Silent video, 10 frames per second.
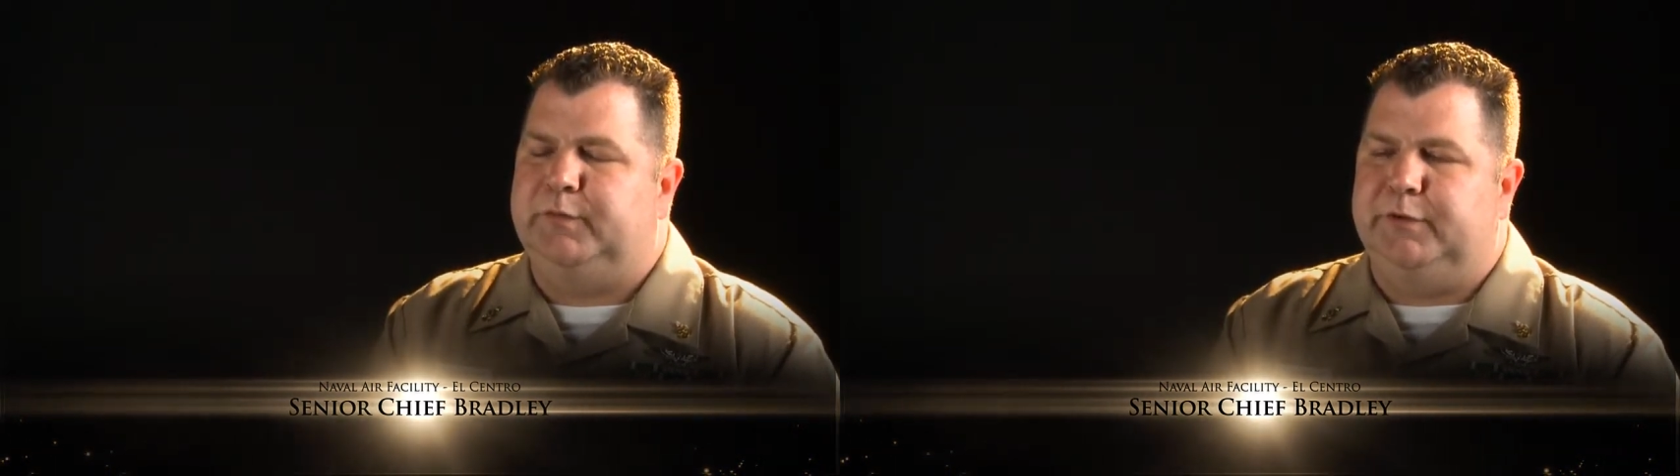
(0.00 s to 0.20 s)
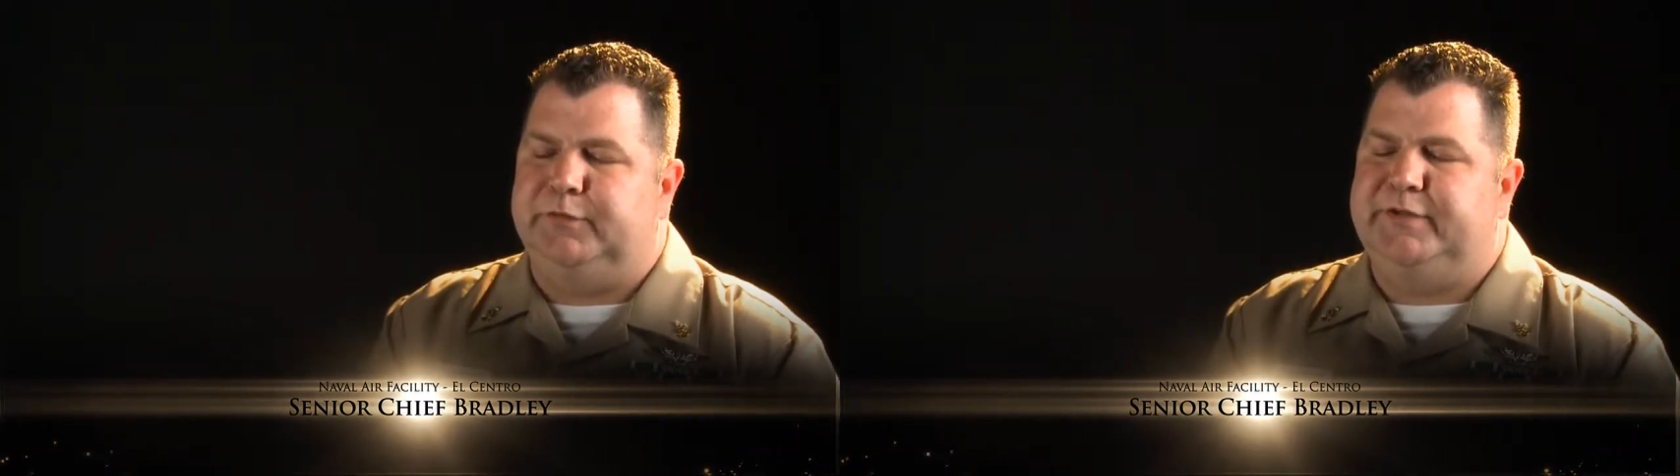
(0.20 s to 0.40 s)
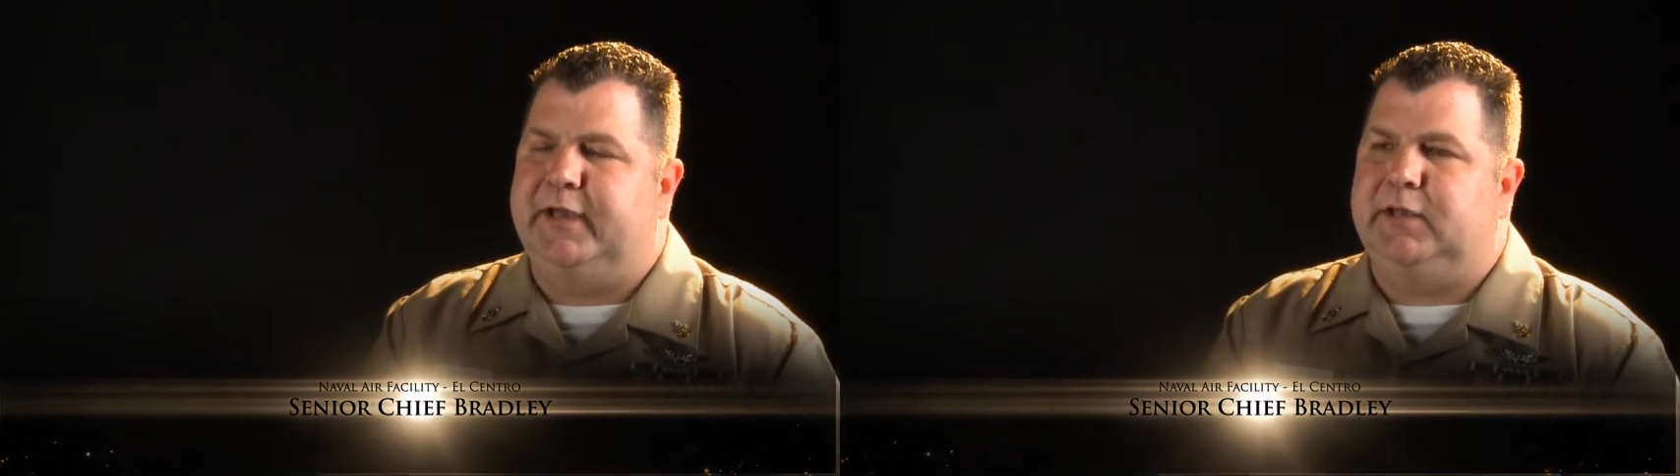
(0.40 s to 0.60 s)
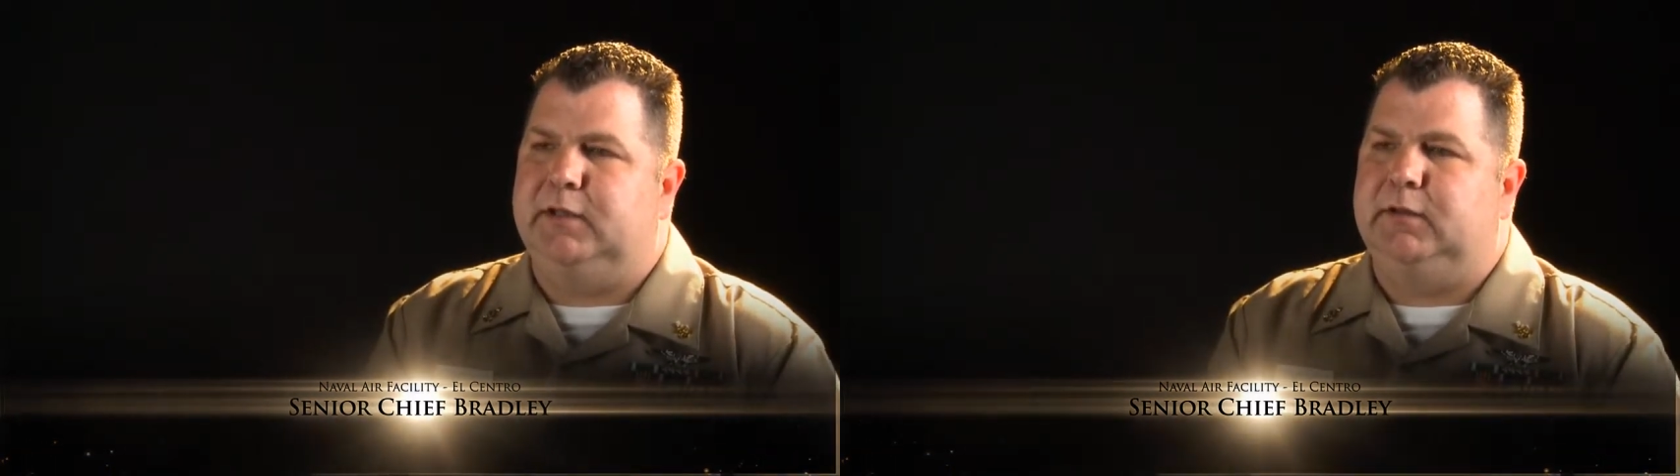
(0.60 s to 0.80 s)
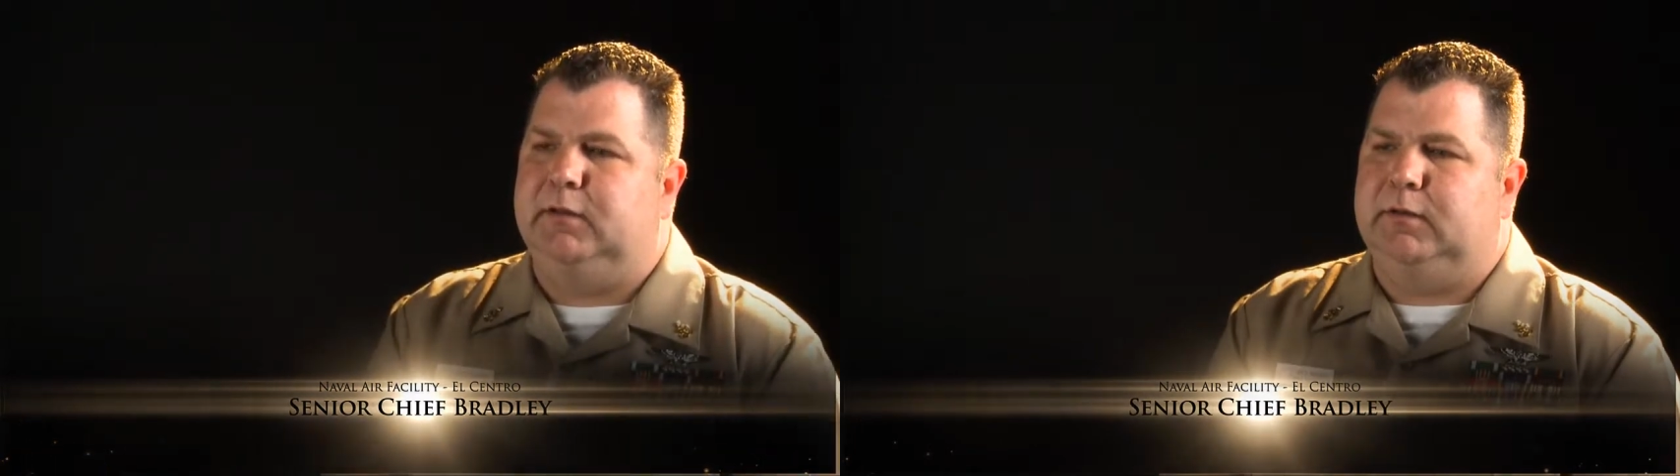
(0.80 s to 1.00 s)
you know,
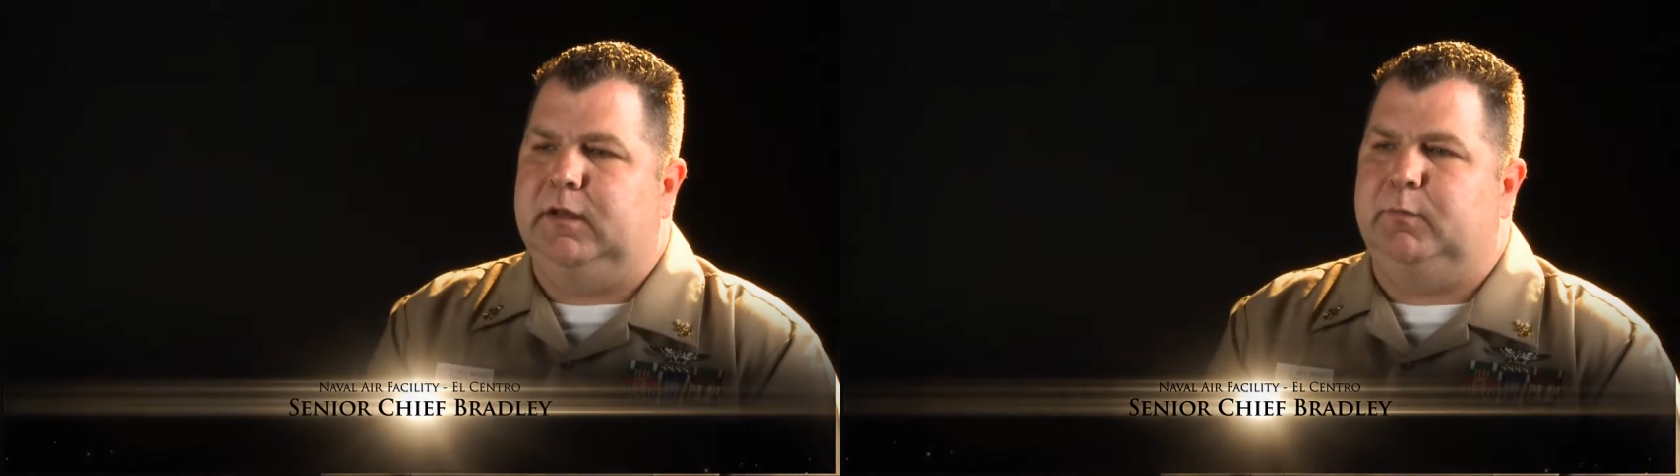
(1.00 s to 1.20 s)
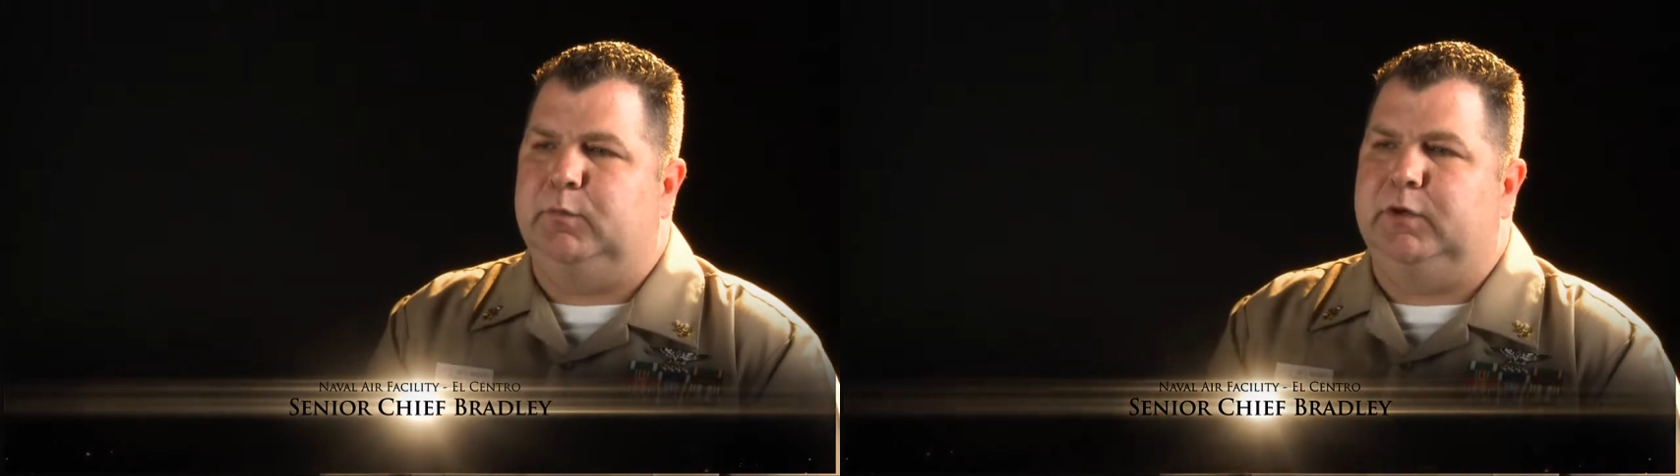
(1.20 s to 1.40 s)
taking uh,